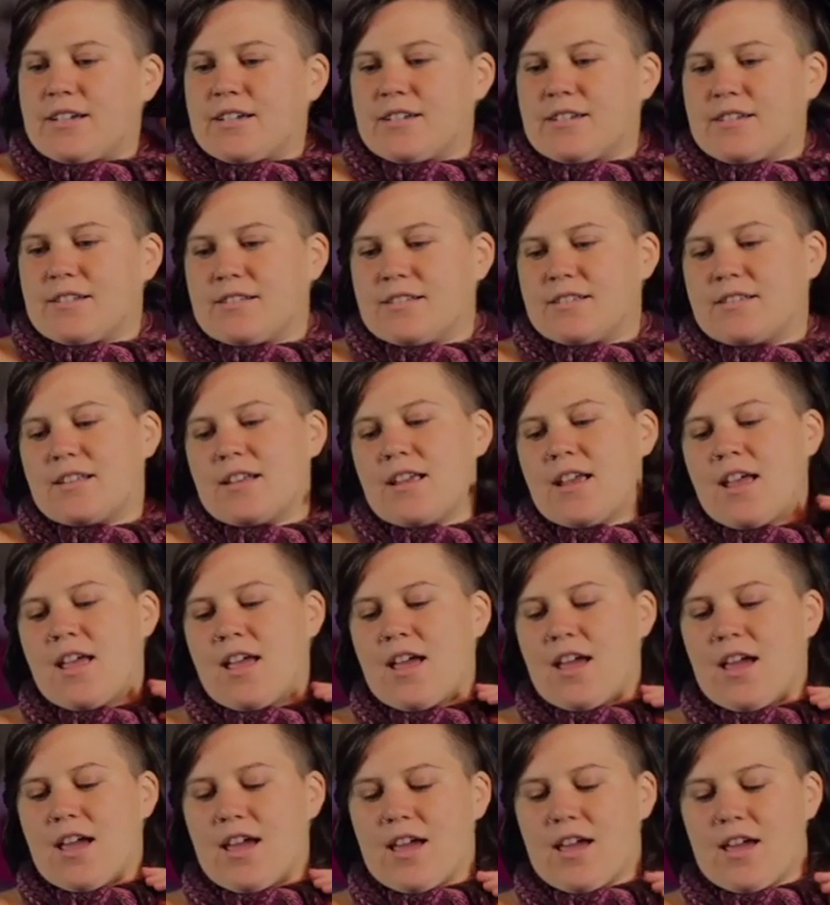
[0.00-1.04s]
is
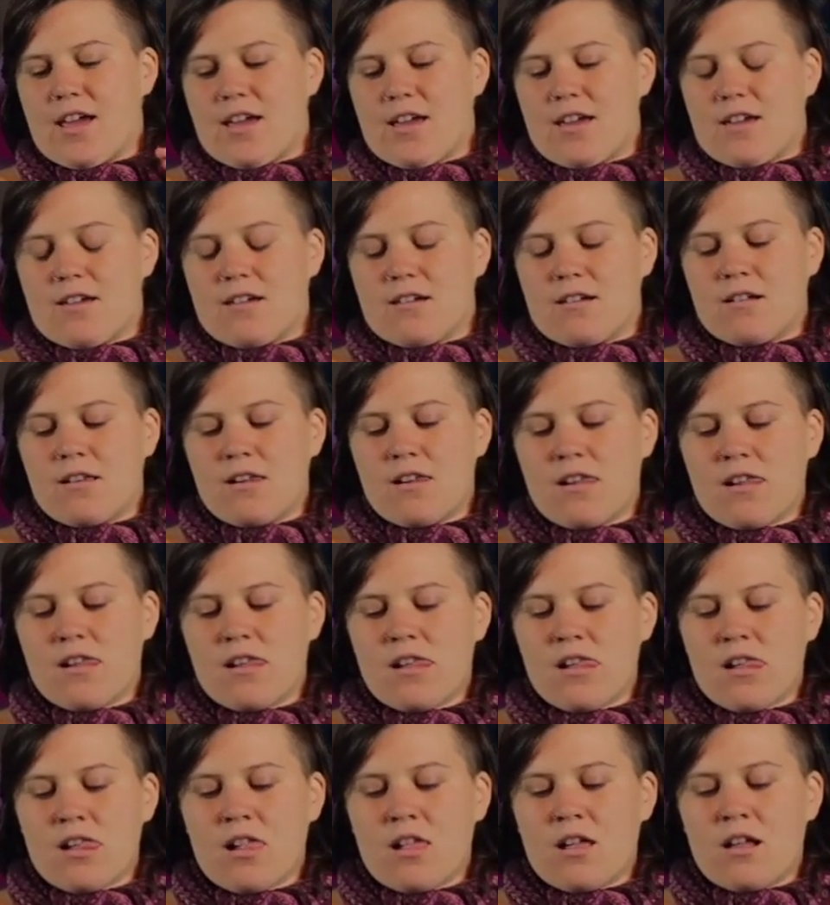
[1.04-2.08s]
a
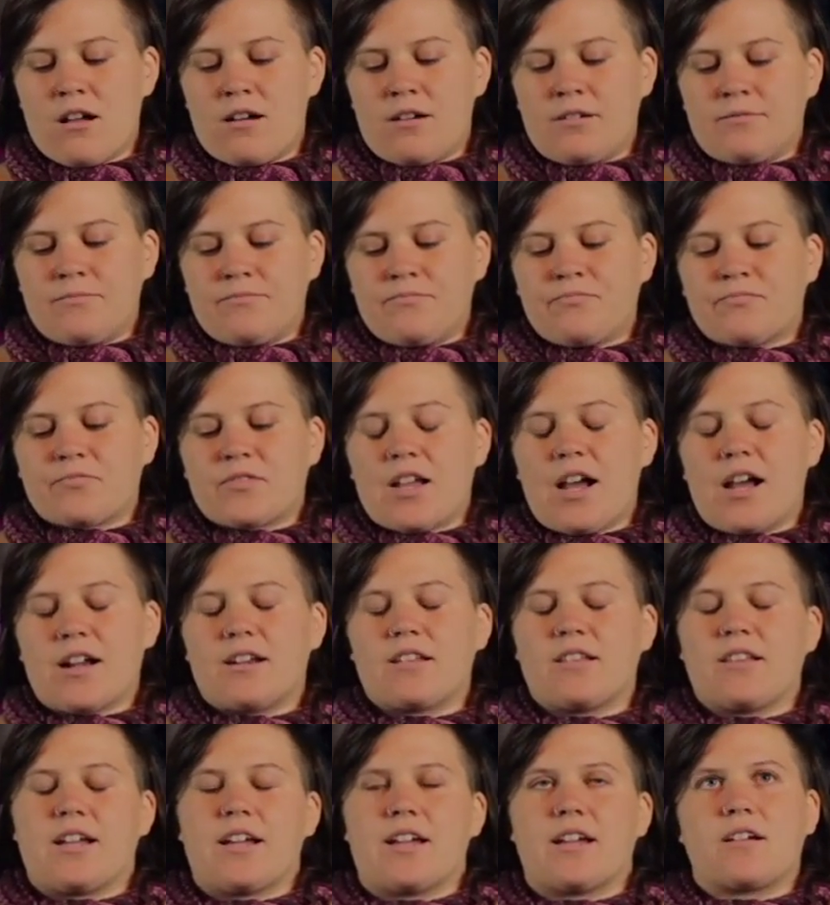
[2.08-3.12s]
kind
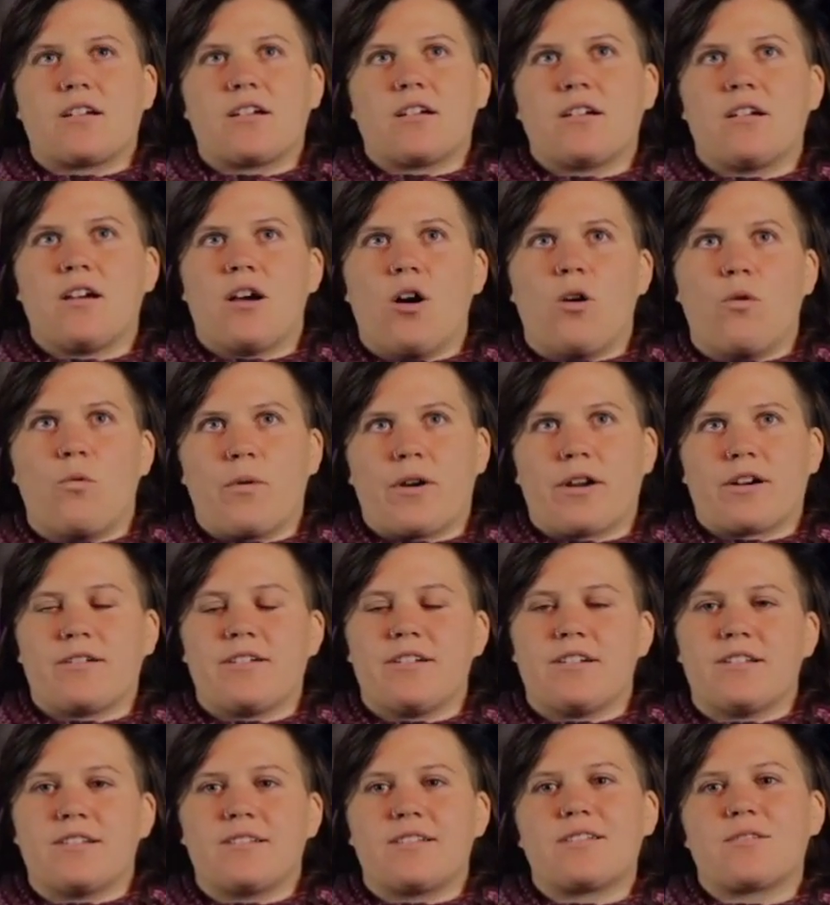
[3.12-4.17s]
of like
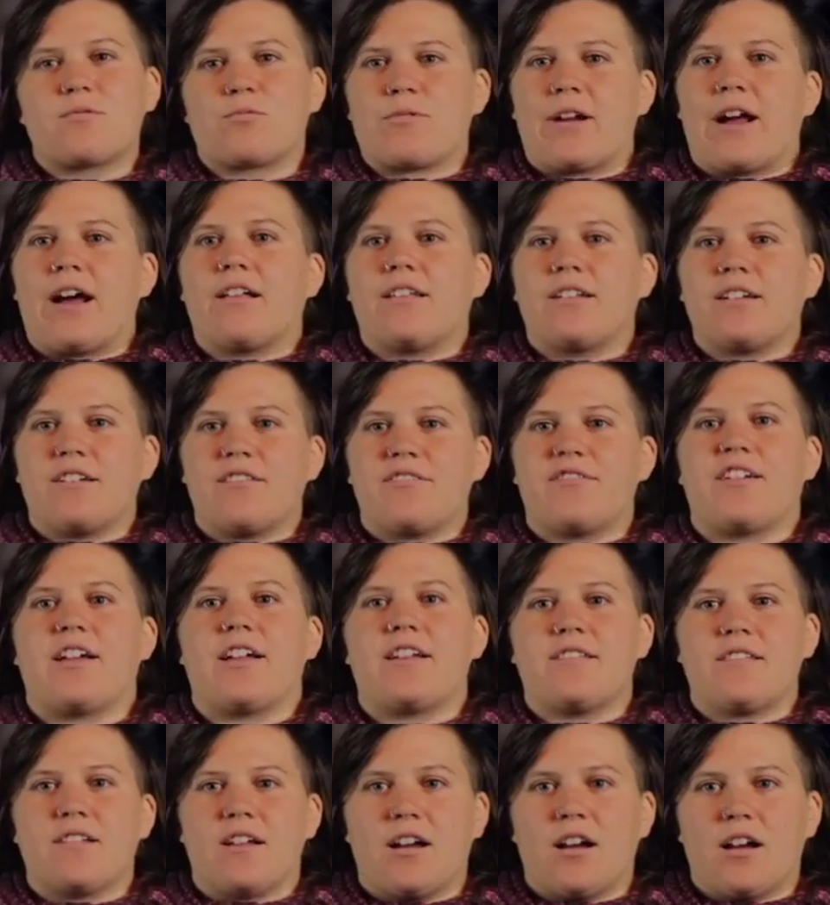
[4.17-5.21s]
awareness rally
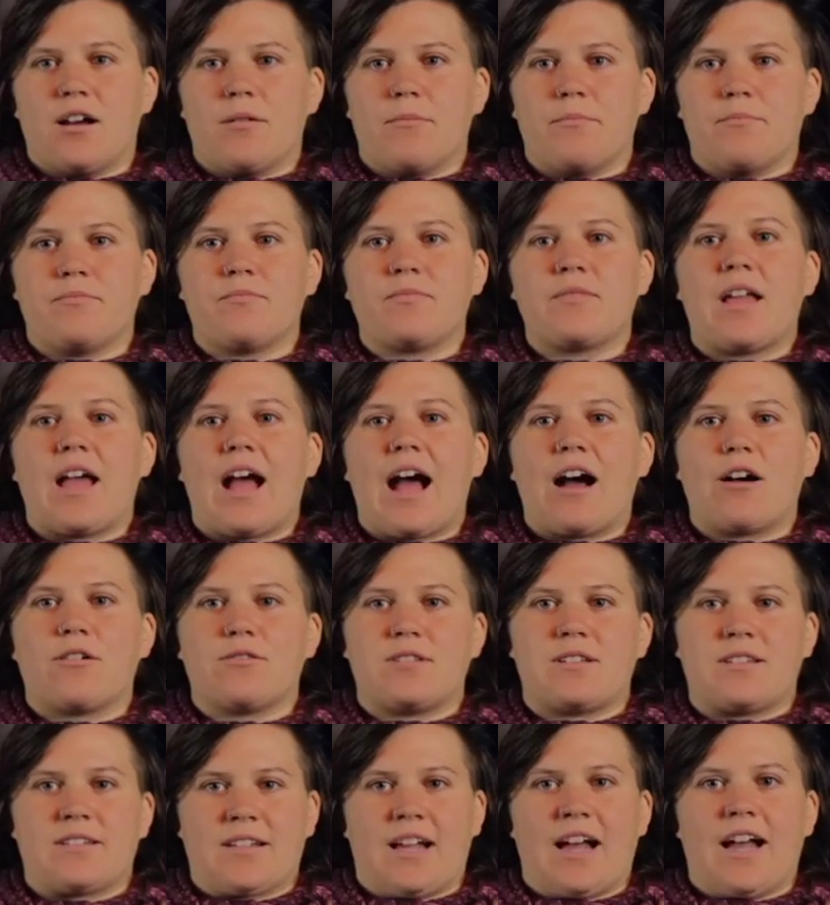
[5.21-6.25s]
event um,
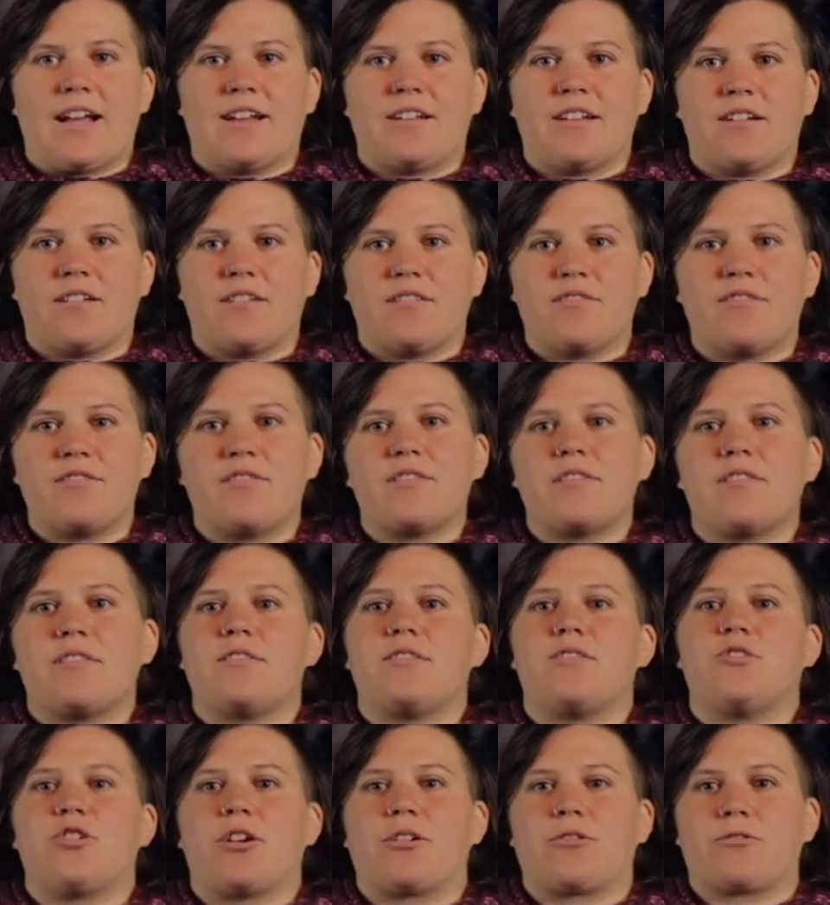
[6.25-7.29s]
outside of
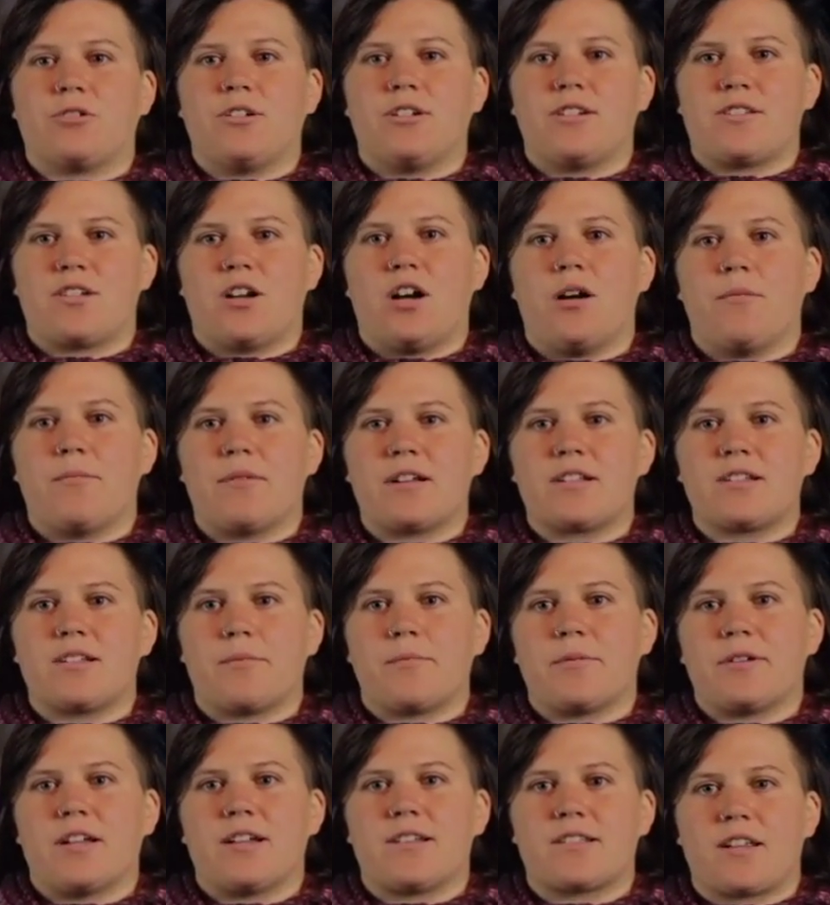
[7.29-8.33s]
General Atomics
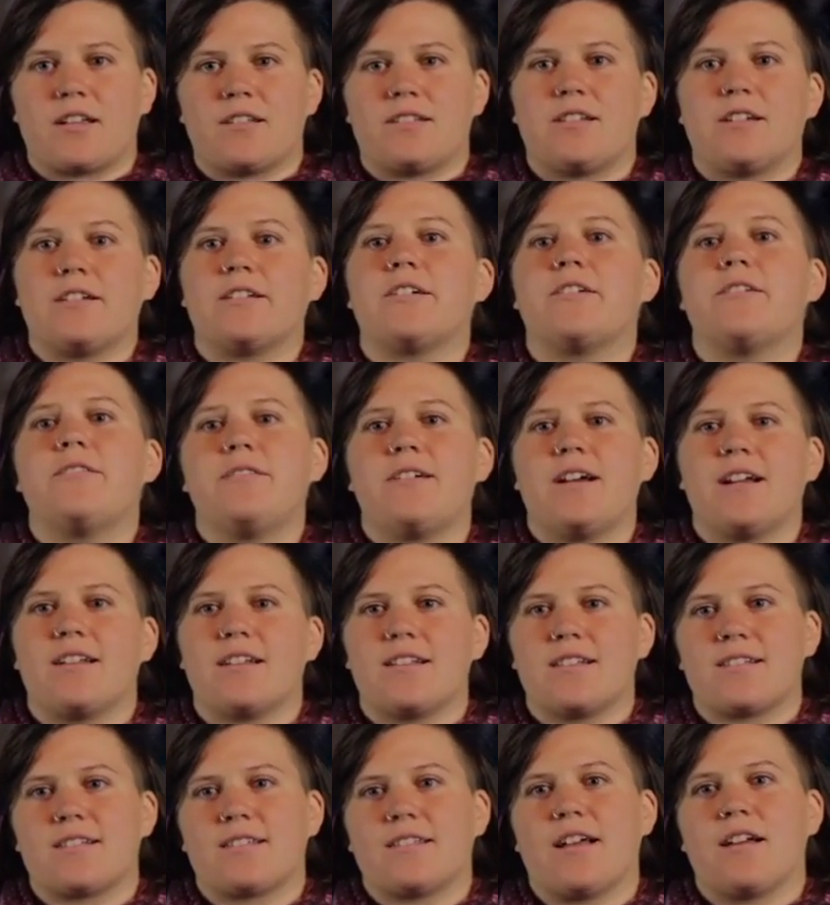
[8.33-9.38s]
up in Escondido, and
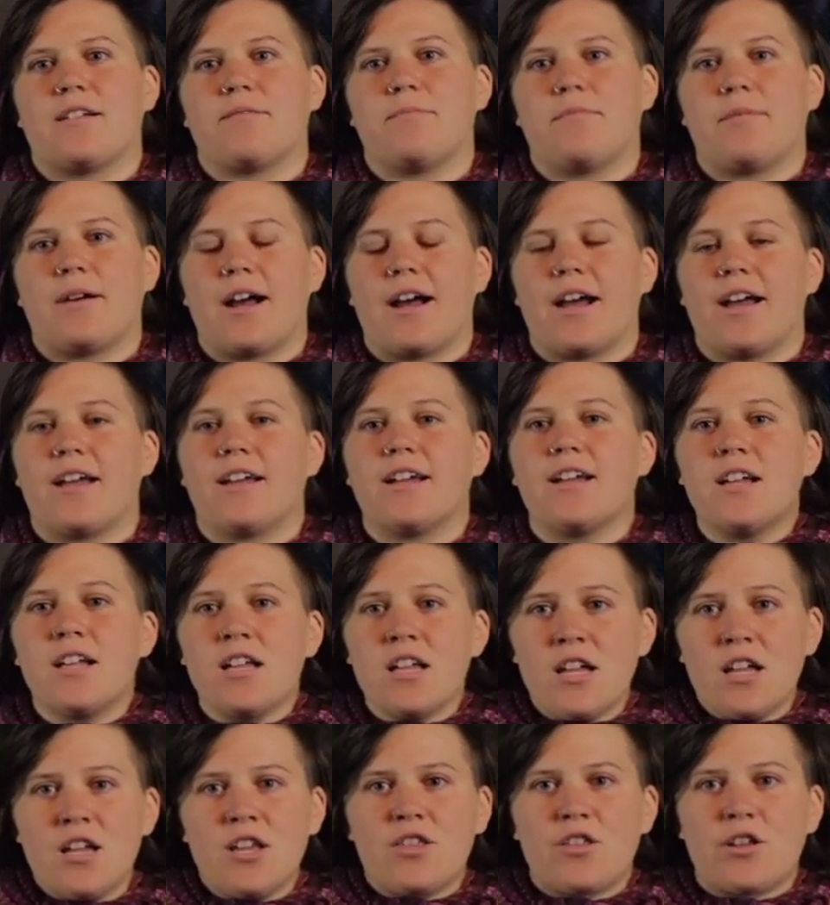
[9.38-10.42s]
it's led by
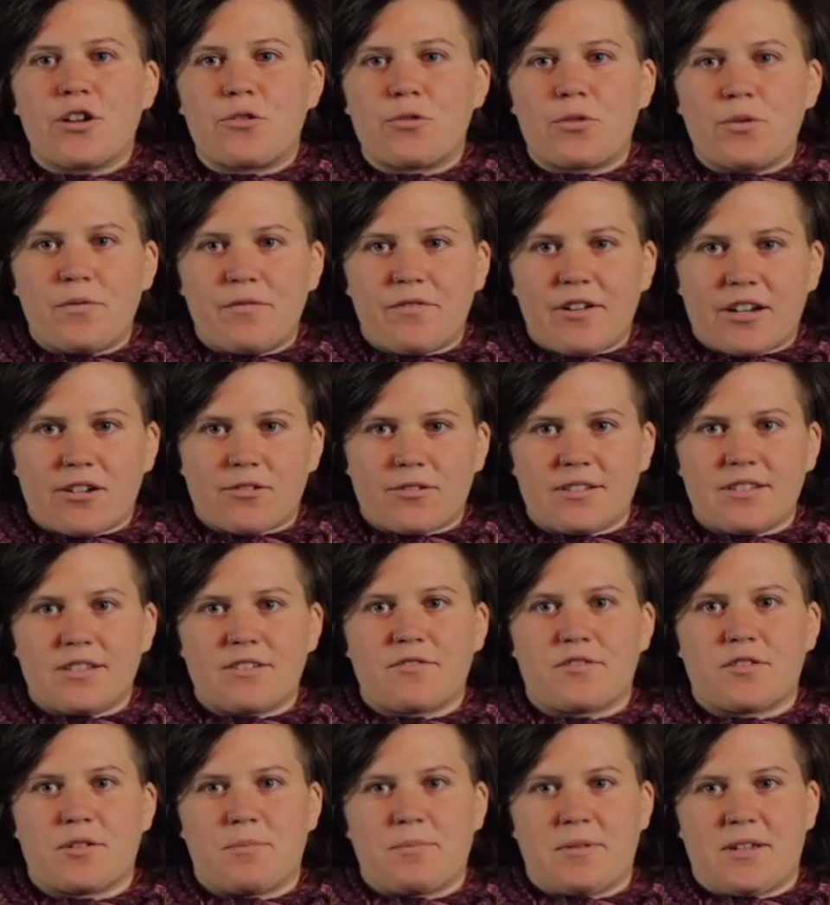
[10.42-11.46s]
the group Veterans
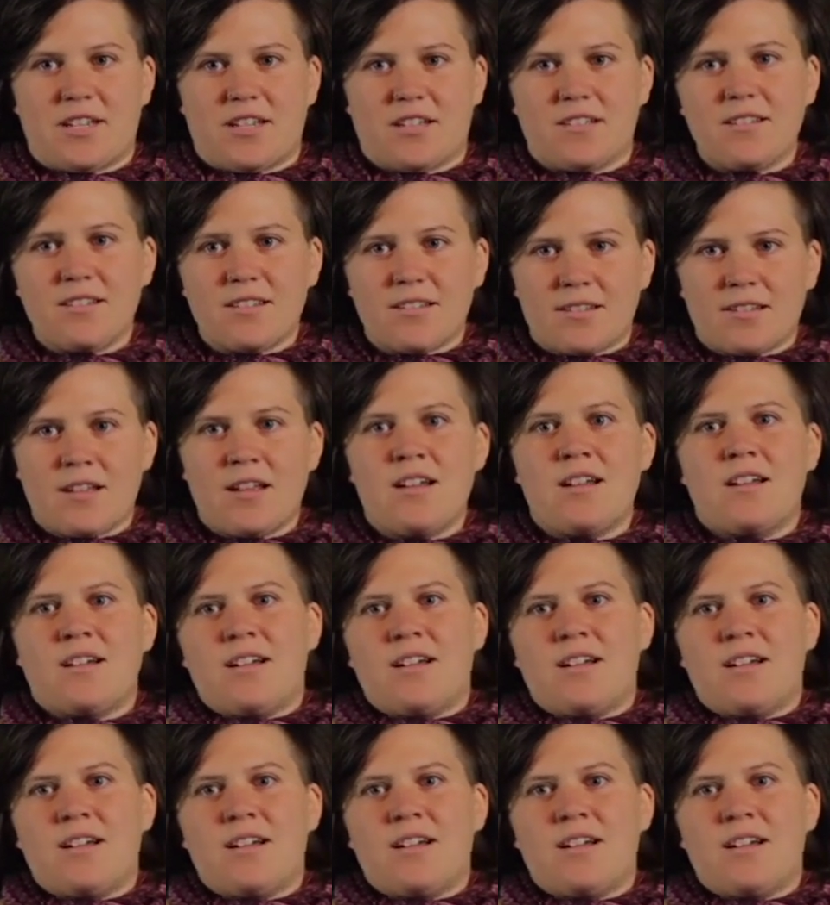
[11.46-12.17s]
for Peace.